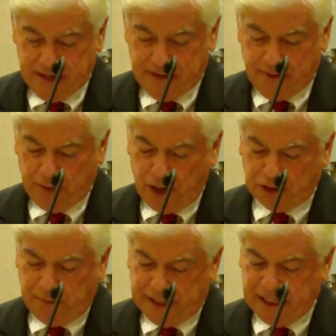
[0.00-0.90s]
and that will
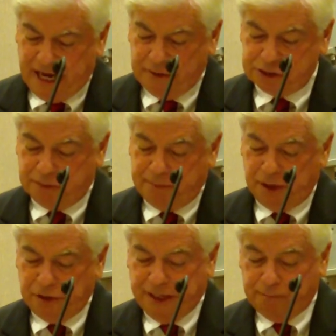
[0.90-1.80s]
ultimately allow us to
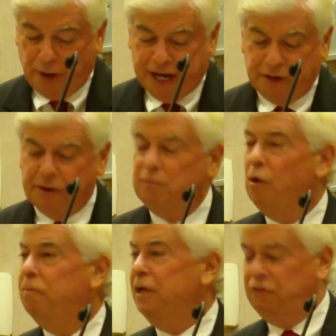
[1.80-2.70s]
build a brighter and
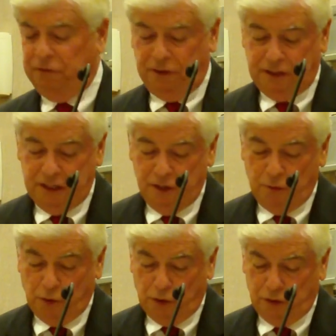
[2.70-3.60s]
more peaceful
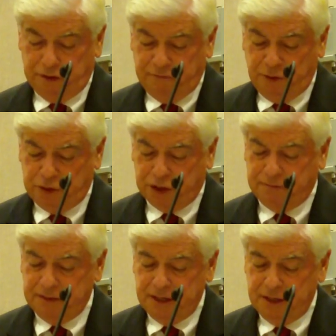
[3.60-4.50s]
world and
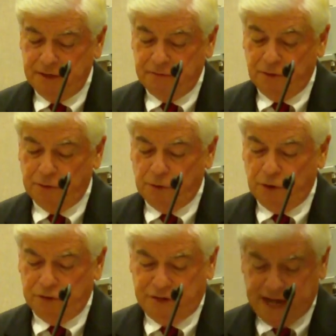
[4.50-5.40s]
future for the world's